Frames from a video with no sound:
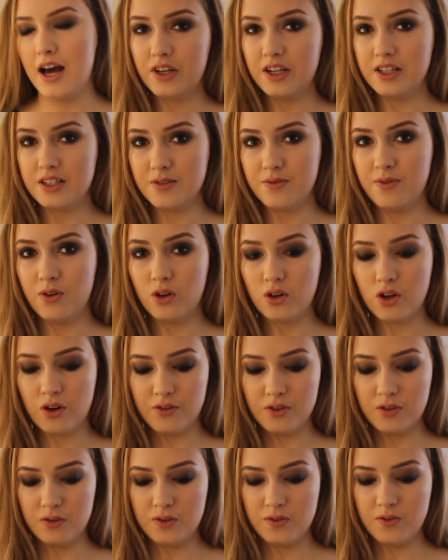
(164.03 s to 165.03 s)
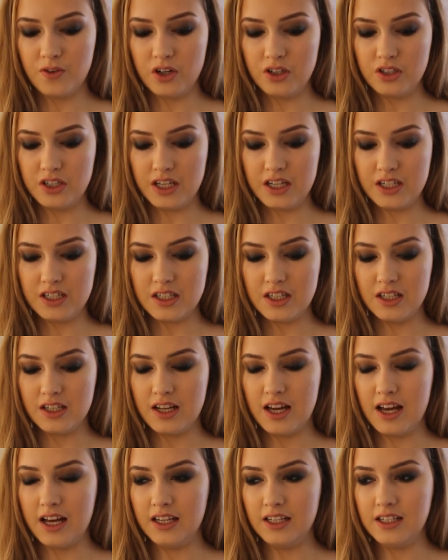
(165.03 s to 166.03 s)
It's a full coverage foundation
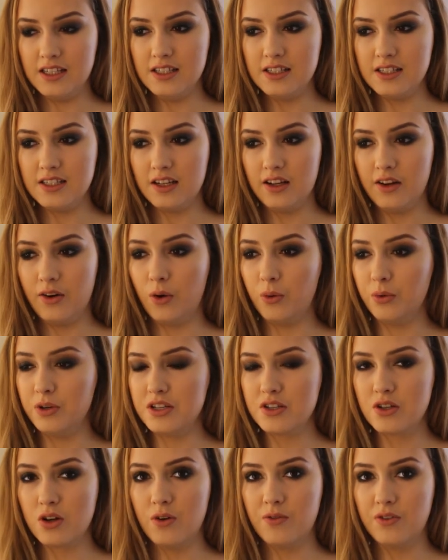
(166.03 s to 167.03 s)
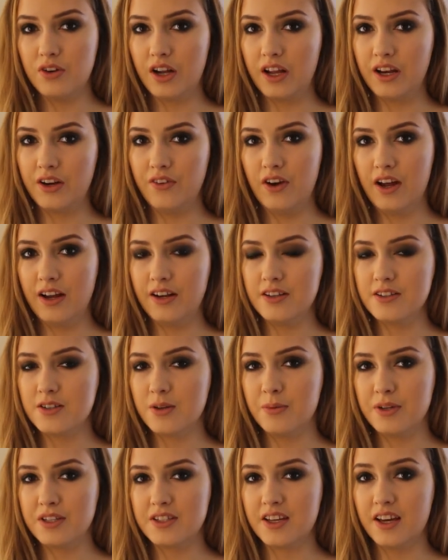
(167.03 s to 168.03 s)
and it always covered any redness
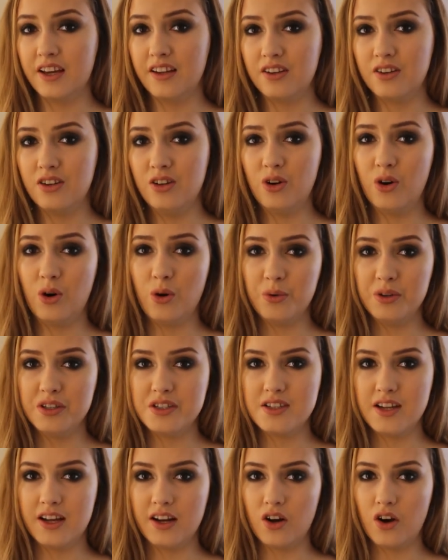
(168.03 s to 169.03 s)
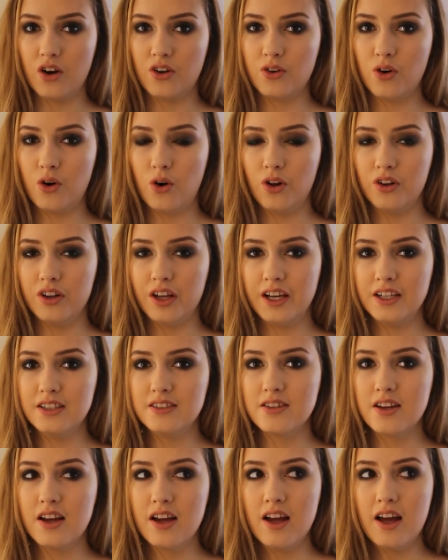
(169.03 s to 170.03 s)
on my skin and it always stayed on all
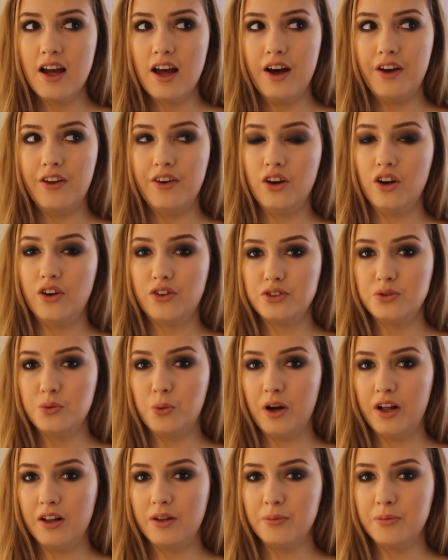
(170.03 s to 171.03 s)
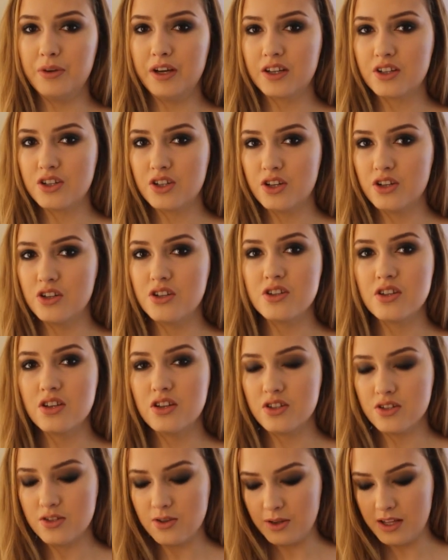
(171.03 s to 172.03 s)
night and it looked well in pictures,
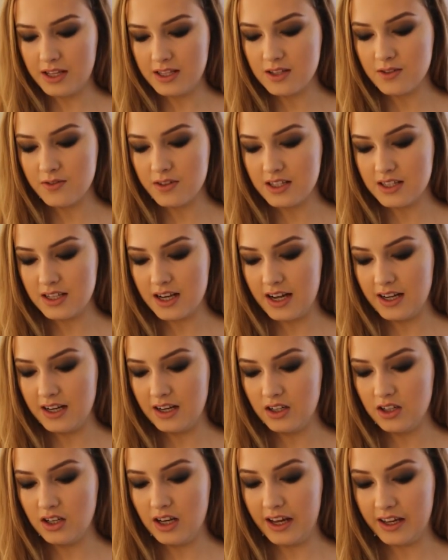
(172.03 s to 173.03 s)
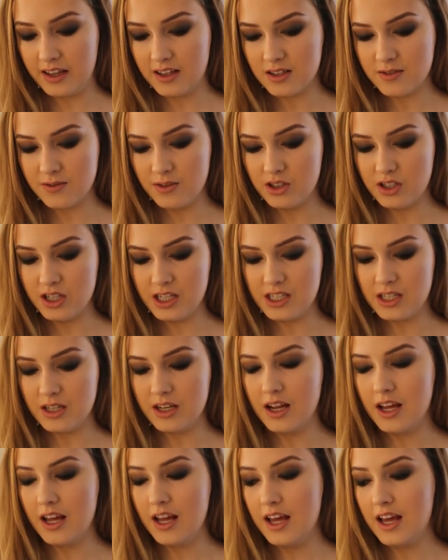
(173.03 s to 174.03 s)
so that's the reason I like this
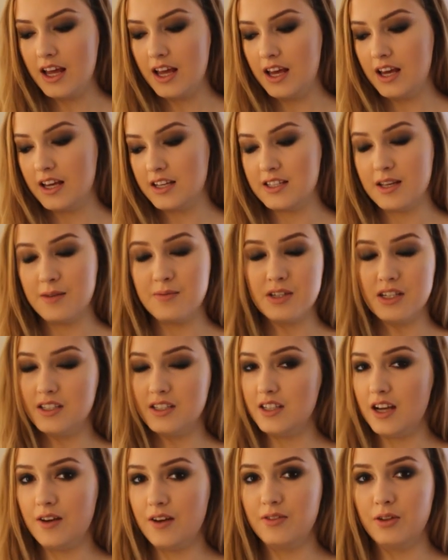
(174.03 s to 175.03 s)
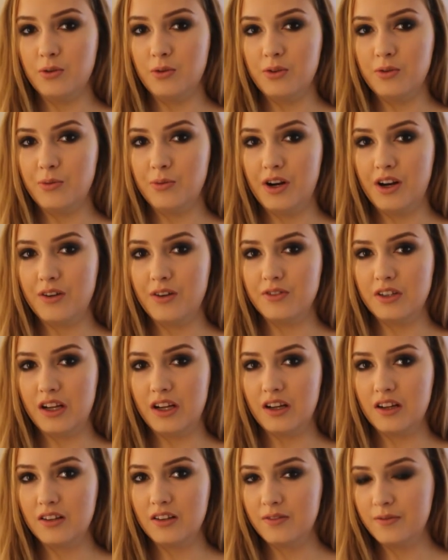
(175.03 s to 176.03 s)
foundation, except I definitely wouldn't wear it every
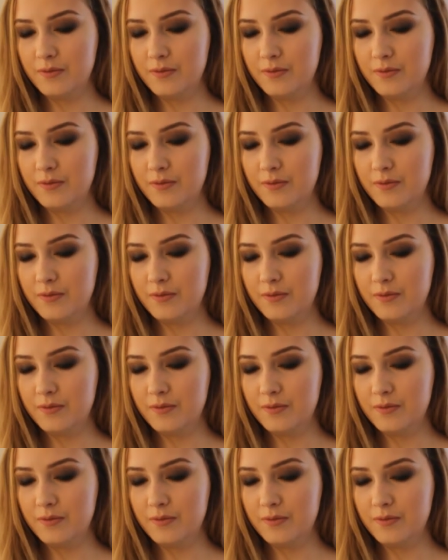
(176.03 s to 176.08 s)
day.